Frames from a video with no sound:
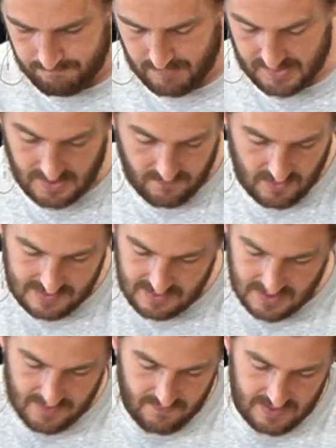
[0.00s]
But then in verse
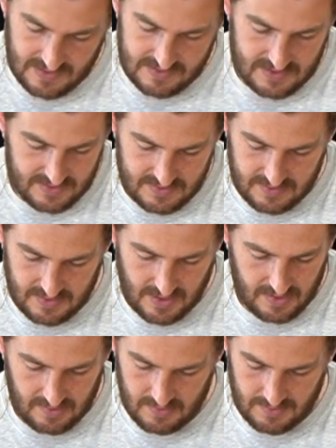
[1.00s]
11, he says,
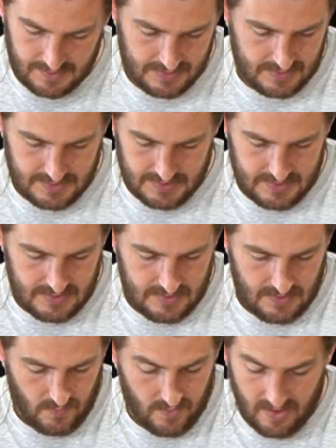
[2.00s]
Yet
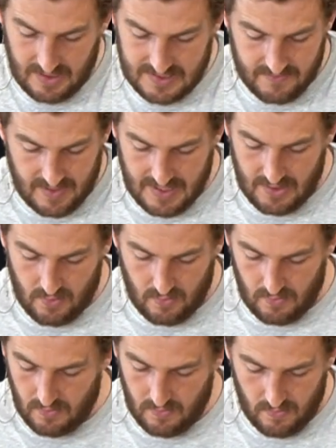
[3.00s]
when I surveyed
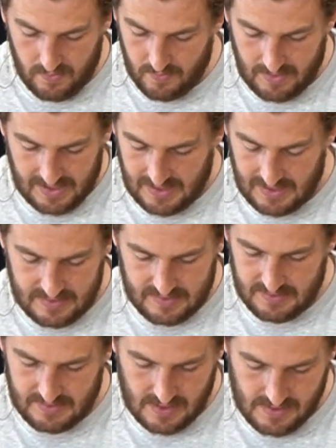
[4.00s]
all that my hands
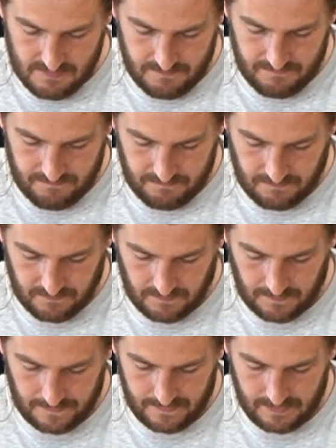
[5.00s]
had done
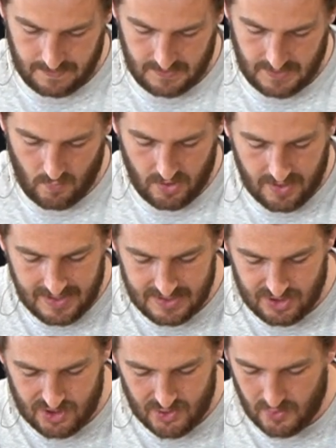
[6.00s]
and what I
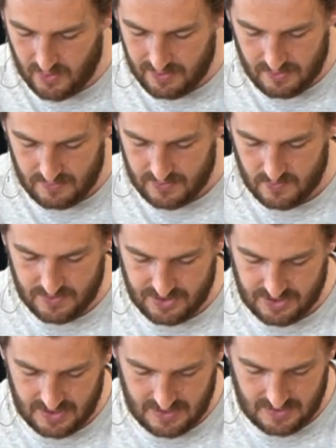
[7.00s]
had toiled to
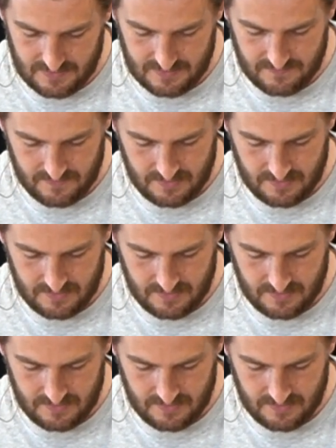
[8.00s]
achieve,